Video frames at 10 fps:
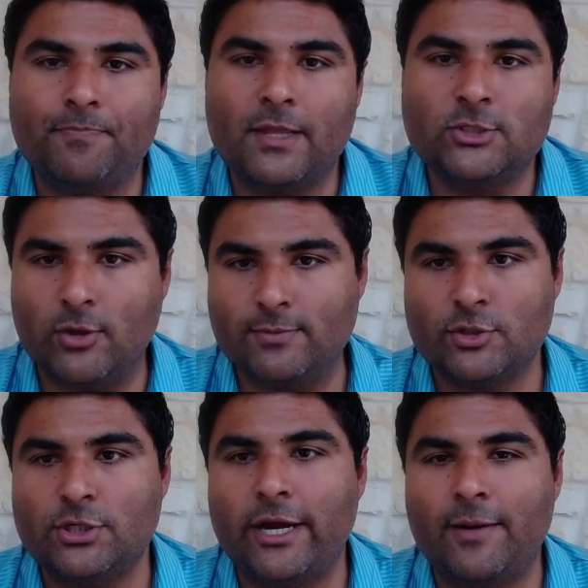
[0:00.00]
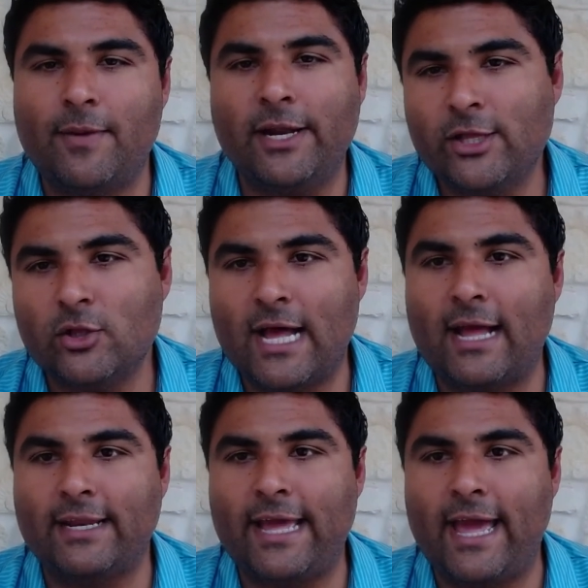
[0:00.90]
scripture is talking about
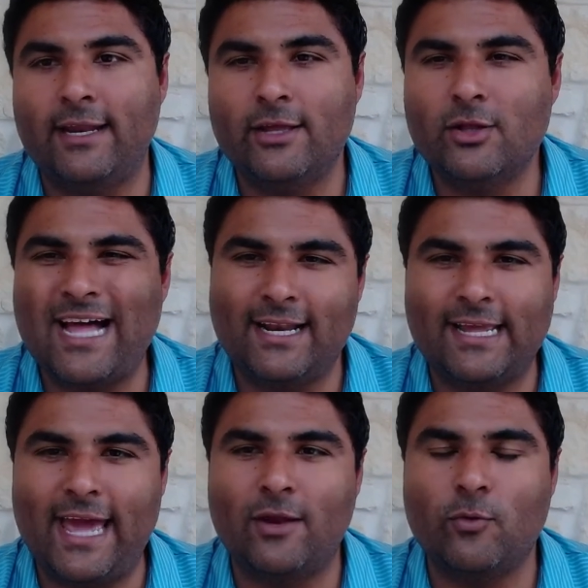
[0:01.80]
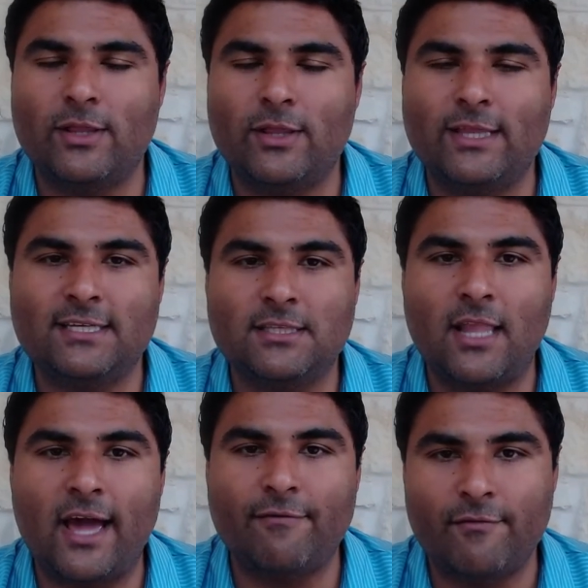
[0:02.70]
ill-gotten gain. Ill-gotten gain really takes the
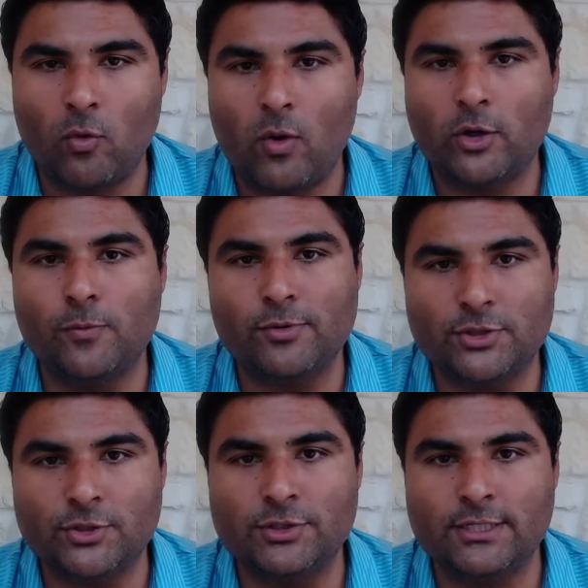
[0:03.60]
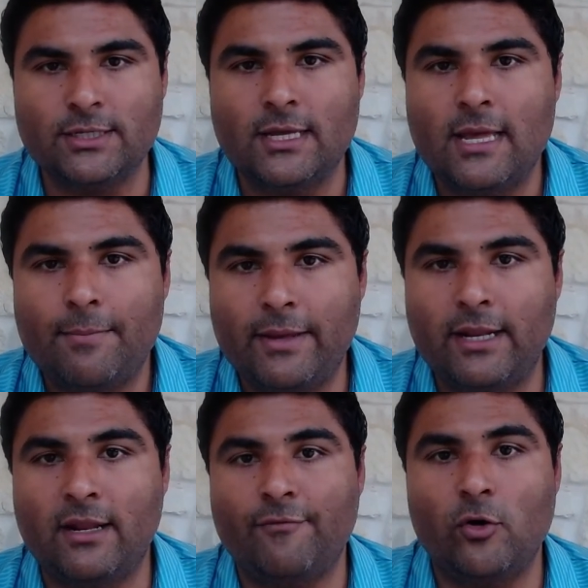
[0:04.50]
life of the one who pursues it.
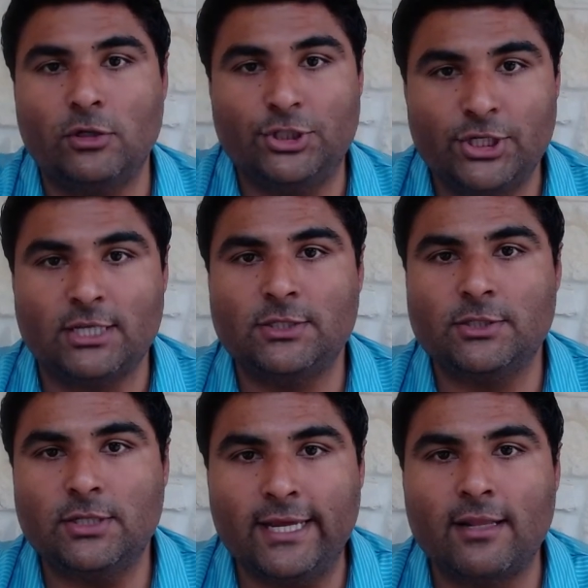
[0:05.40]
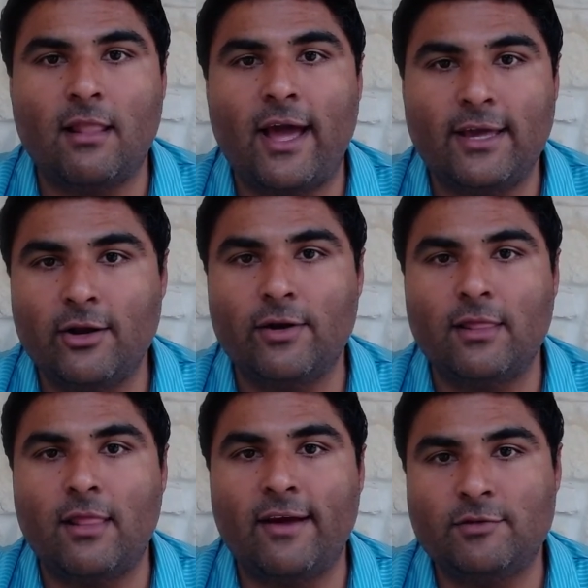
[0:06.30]
Meaning, if you're just here
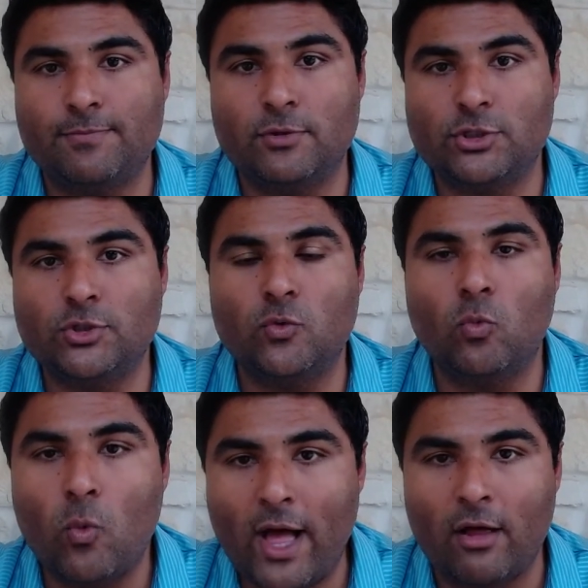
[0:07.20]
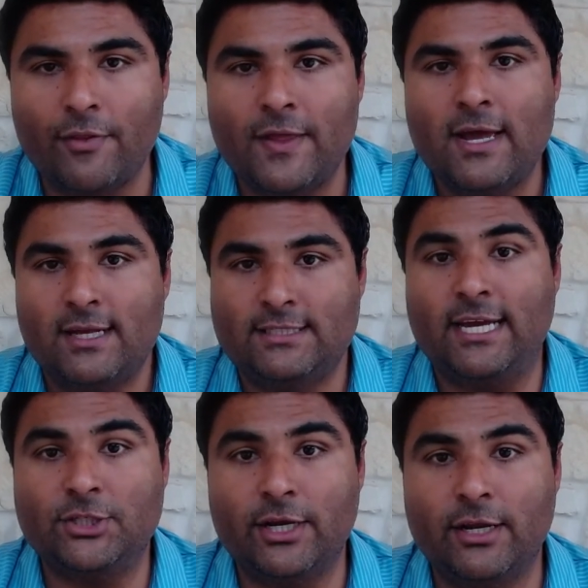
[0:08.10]
in life to pursue wealth, it's
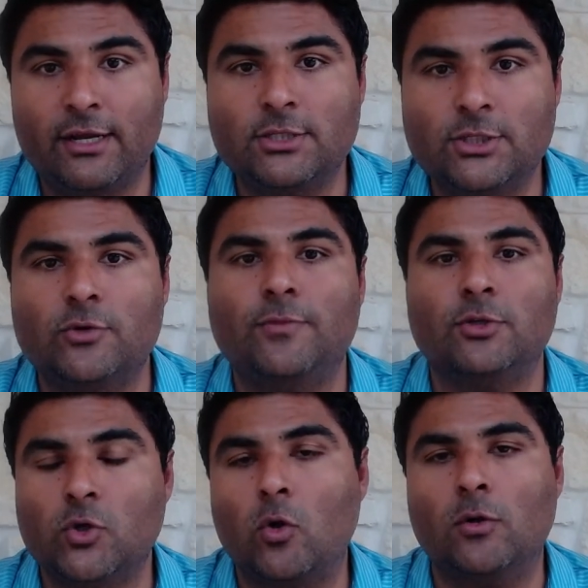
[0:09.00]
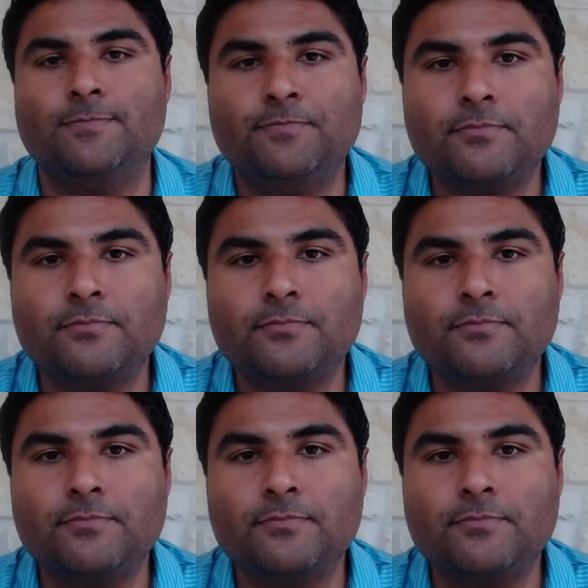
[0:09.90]
actually going to consume your soul.